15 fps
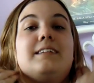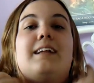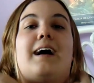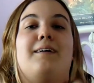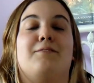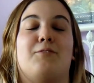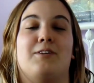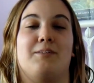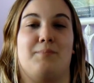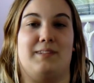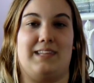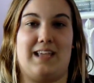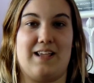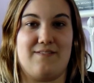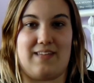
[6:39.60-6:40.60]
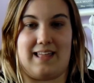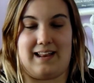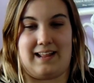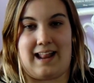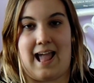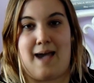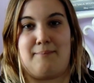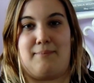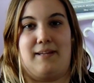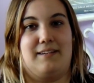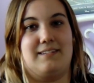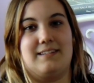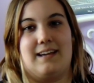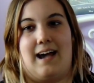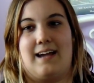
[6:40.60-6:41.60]
did not want to believe that it
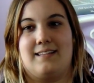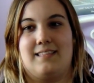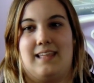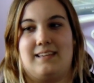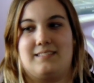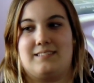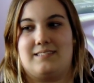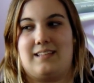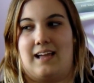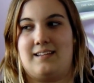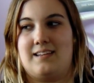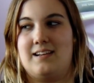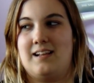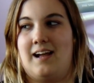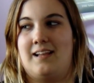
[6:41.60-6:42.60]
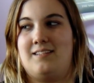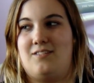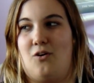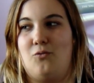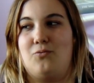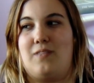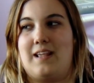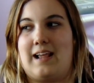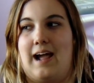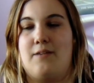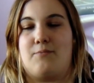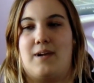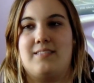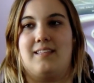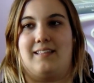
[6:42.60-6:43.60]
happened. I like I did I don't think I
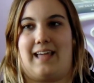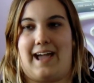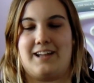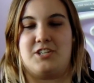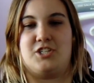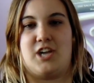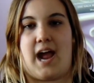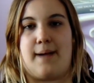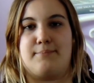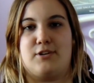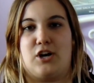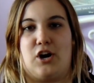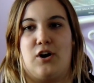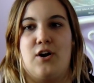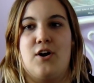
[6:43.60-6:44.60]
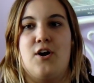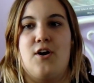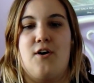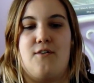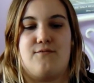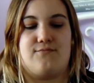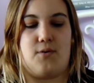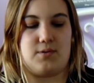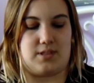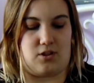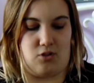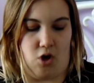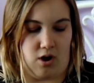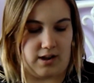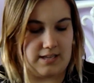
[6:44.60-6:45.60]
read the last chapter for the
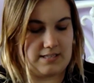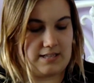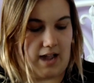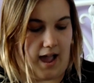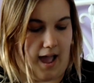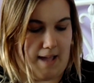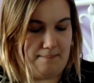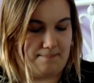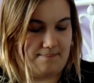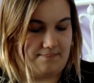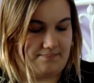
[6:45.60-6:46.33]
longest time.